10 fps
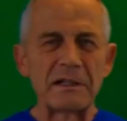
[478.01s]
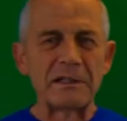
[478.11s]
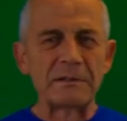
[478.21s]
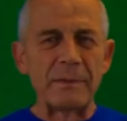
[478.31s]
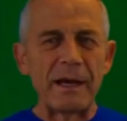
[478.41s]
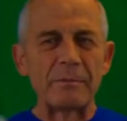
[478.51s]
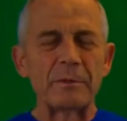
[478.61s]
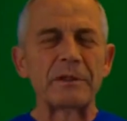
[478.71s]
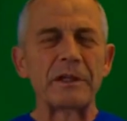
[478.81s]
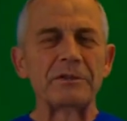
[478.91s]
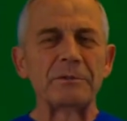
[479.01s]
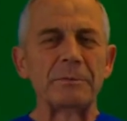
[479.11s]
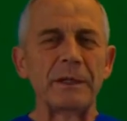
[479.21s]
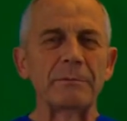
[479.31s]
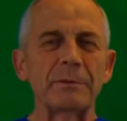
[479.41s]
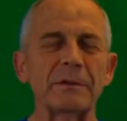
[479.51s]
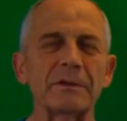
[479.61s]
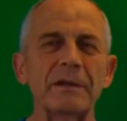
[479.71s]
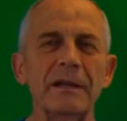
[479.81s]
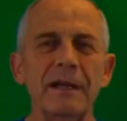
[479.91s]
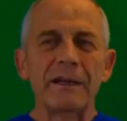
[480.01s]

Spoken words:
of these mathematician people,